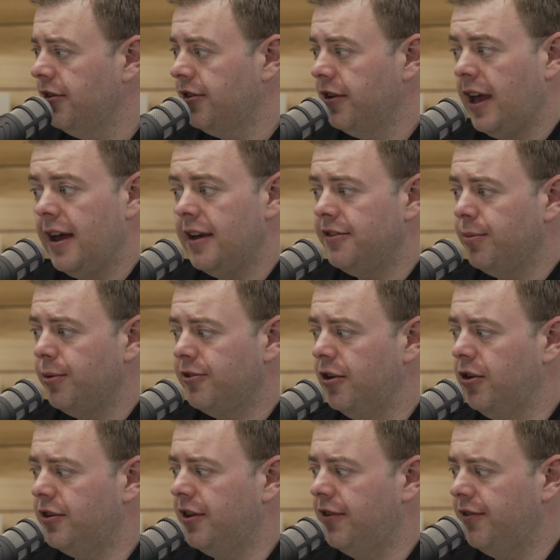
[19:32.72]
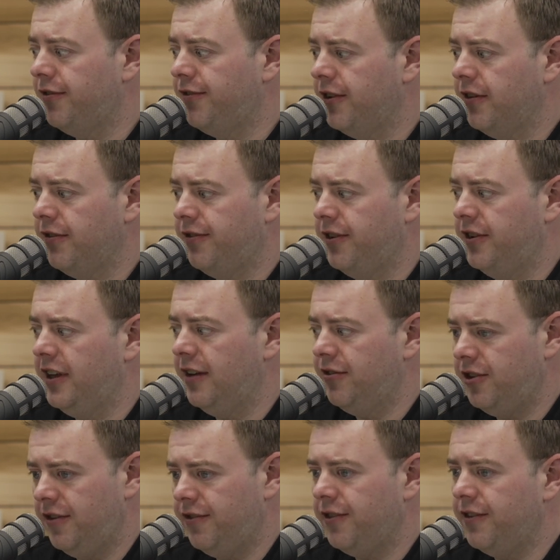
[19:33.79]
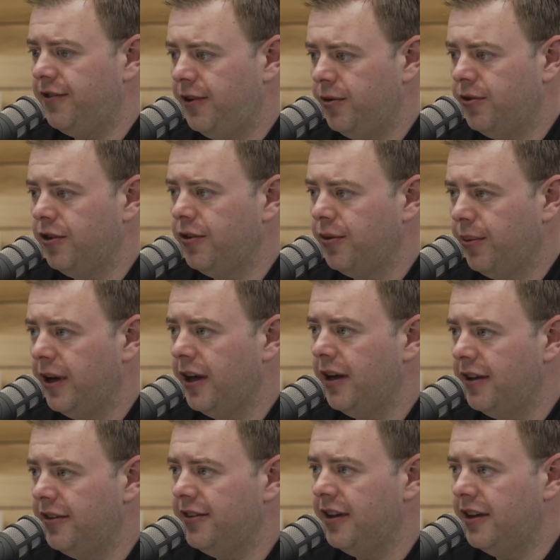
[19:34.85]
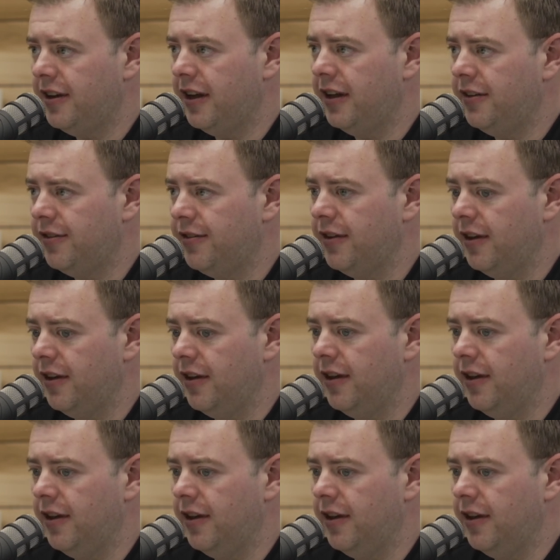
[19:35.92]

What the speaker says: So I suppose look for DFG for the future, the way I see it is,